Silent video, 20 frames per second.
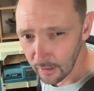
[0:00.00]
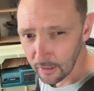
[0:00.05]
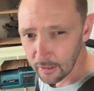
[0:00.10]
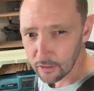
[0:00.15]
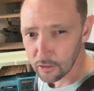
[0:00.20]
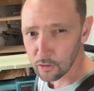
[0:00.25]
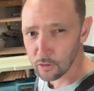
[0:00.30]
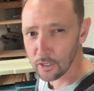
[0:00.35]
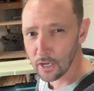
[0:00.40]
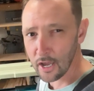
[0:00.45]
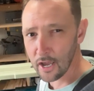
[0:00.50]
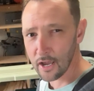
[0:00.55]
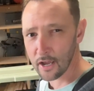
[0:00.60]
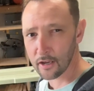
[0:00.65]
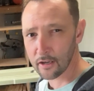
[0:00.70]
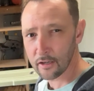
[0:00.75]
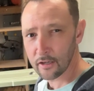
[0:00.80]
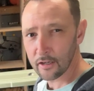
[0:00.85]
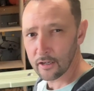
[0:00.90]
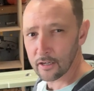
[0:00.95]
So
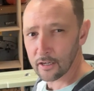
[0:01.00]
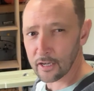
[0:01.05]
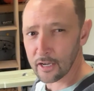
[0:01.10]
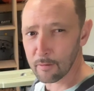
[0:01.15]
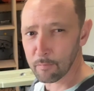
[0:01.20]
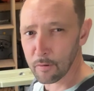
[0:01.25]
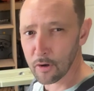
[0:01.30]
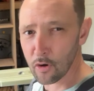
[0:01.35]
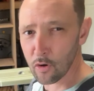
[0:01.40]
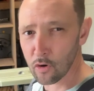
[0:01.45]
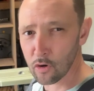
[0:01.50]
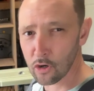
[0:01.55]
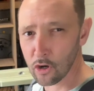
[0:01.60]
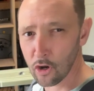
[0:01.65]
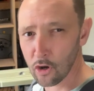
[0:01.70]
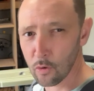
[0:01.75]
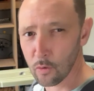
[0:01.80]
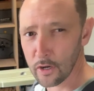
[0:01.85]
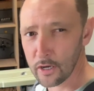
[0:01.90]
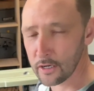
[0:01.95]
yeah, keep it all
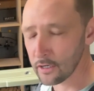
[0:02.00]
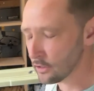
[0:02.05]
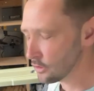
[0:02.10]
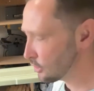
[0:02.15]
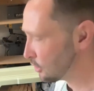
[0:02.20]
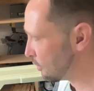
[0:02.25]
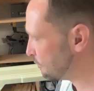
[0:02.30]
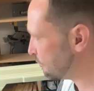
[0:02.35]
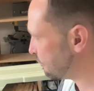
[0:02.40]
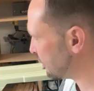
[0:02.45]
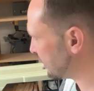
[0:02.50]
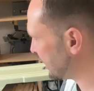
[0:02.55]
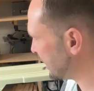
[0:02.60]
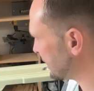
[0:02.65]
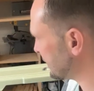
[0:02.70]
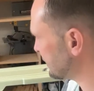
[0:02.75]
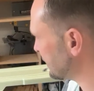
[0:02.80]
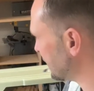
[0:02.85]
going. Don't forget to